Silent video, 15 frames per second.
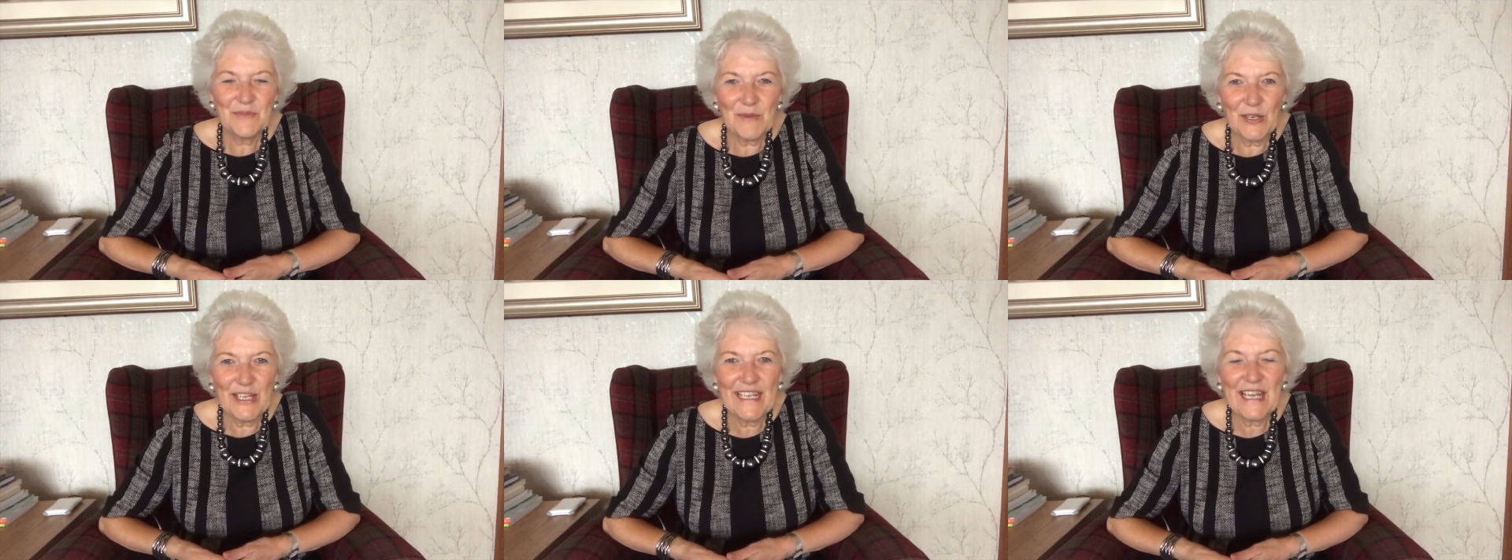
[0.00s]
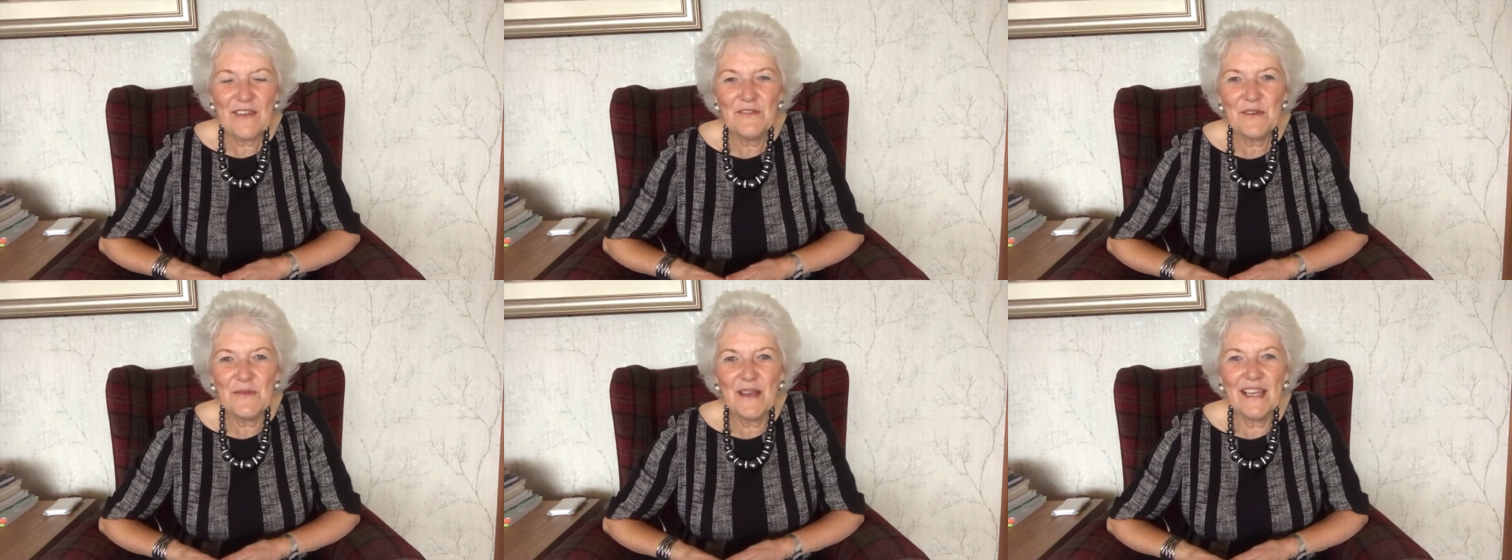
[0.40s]
morning,
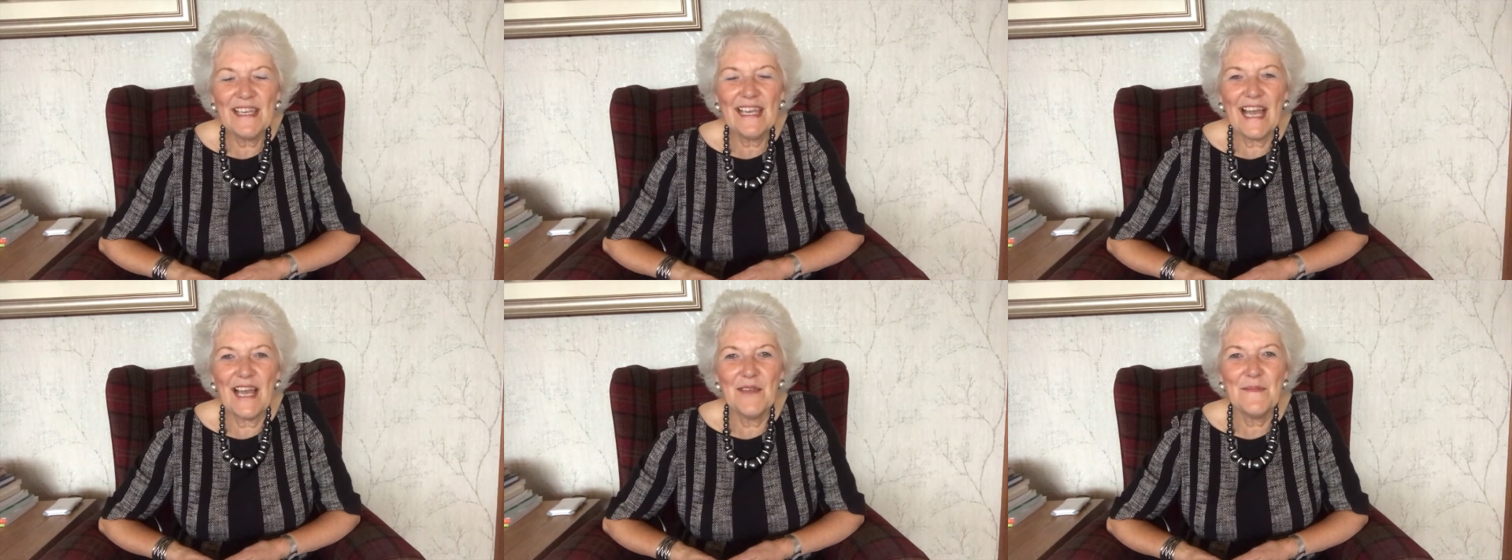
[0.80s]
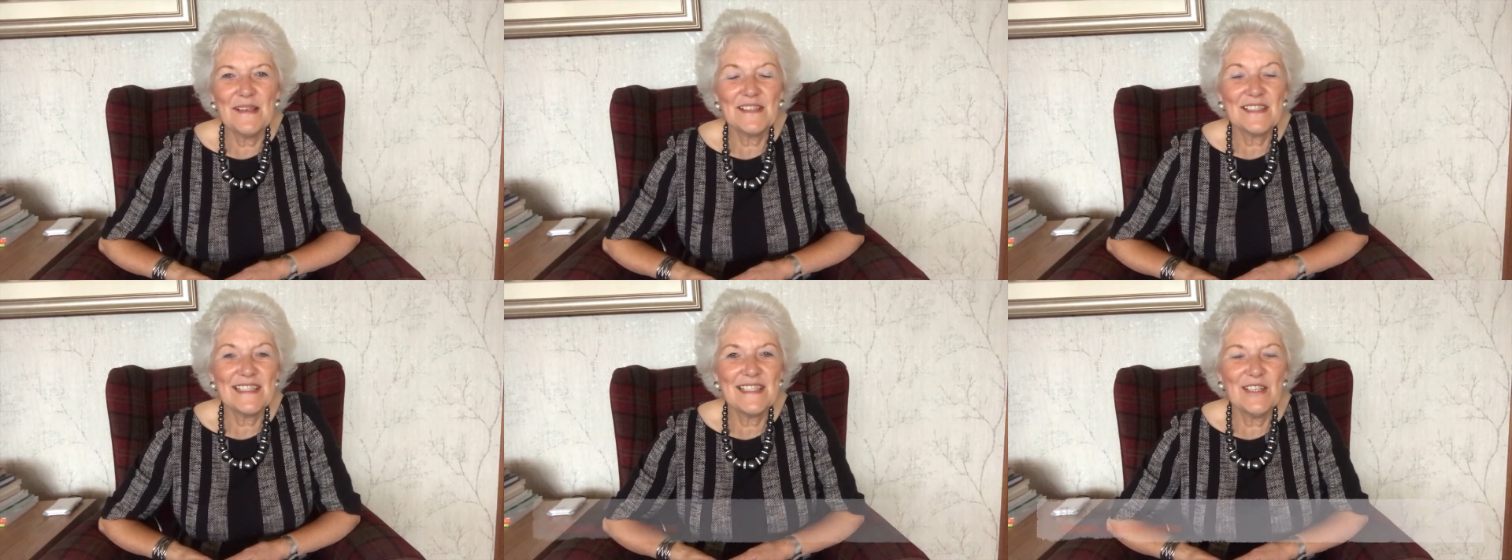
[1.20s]
everyone. I'm
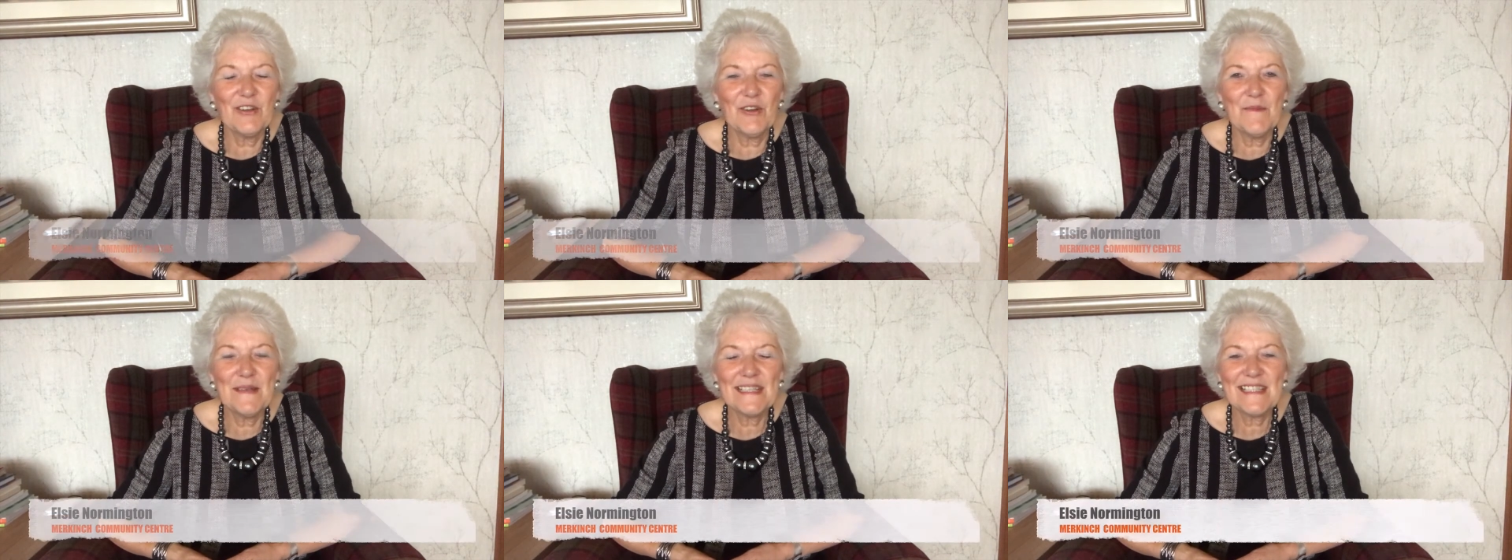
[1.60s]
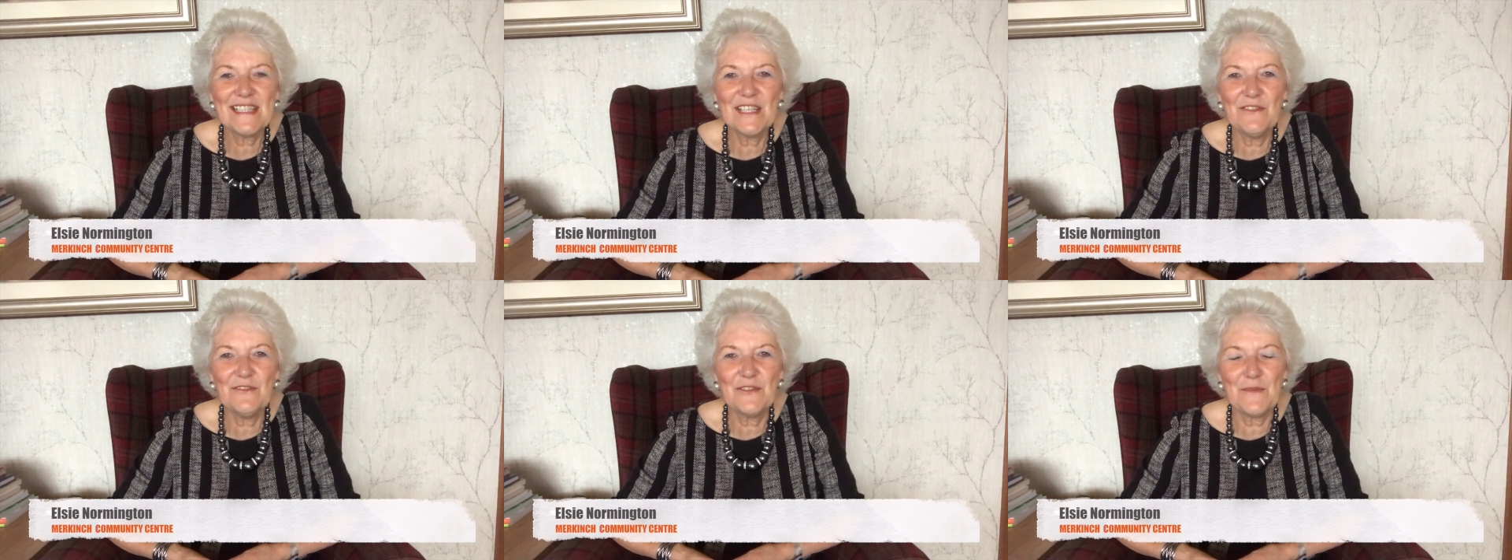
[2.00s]
Elsie
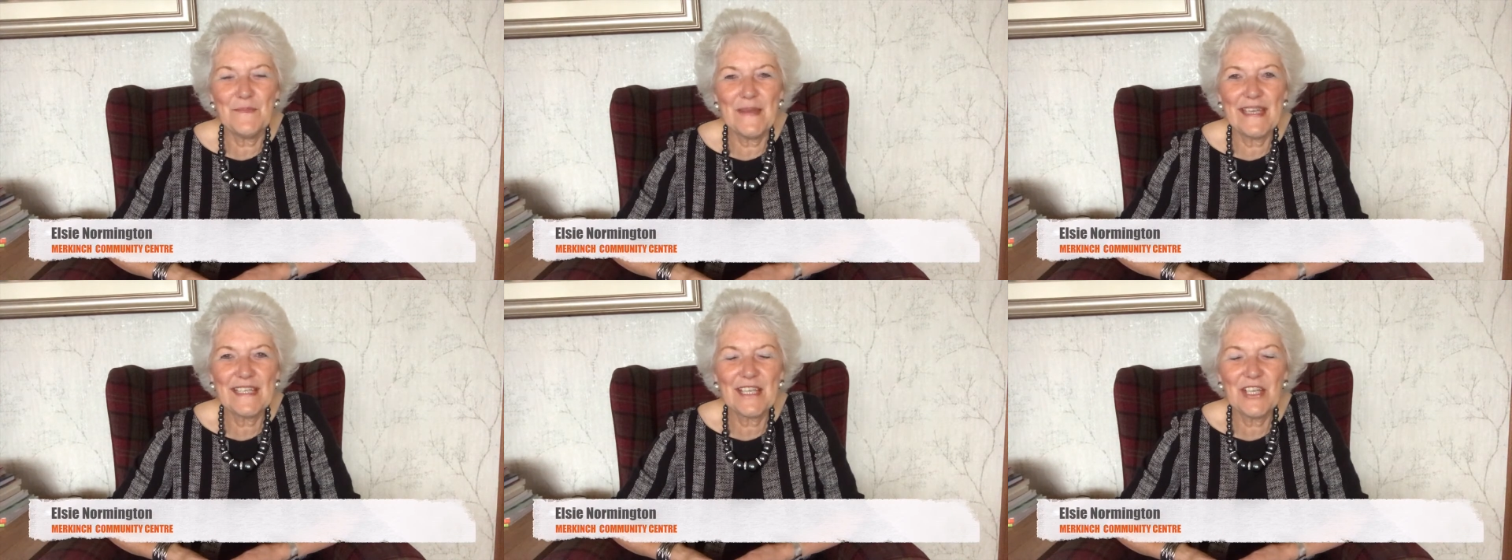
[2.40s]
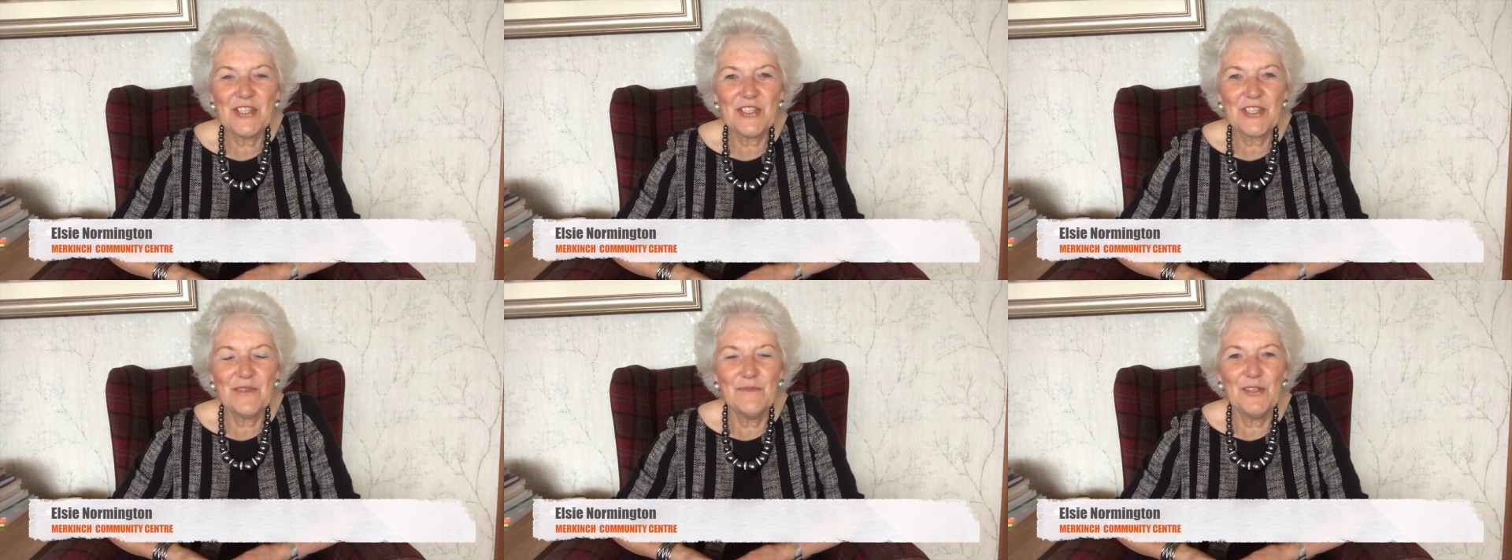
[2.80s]
Normington from
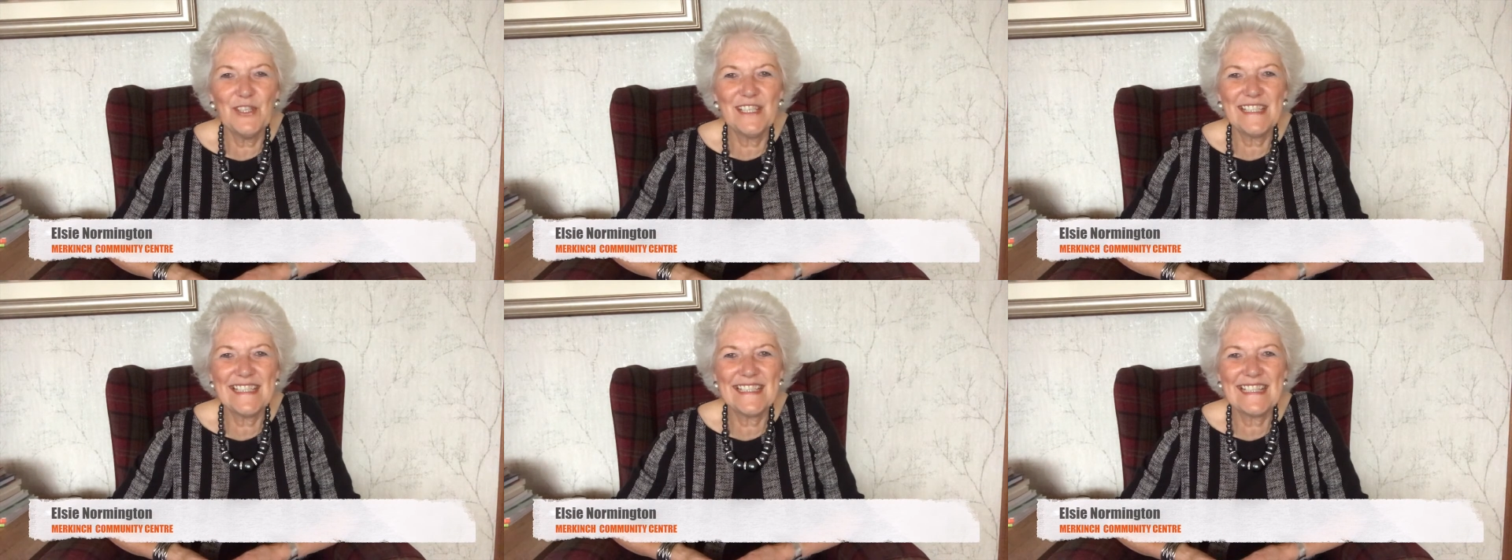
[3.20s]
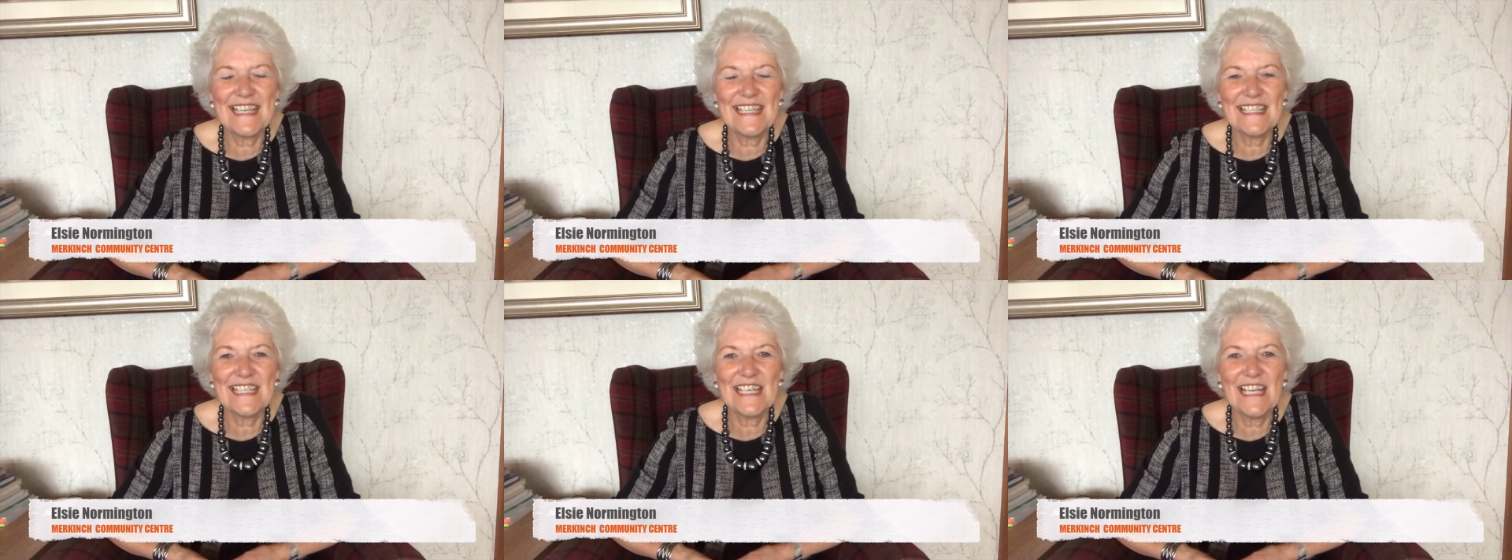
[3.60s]
Merkinch Community
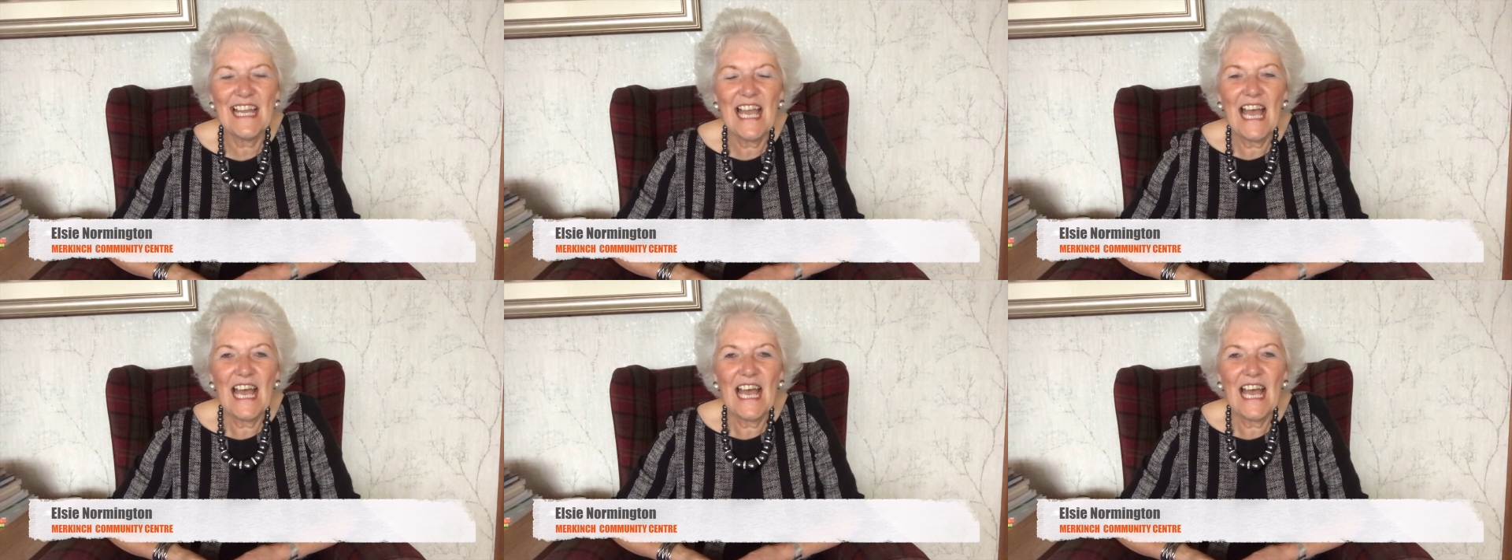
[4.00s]
Centre,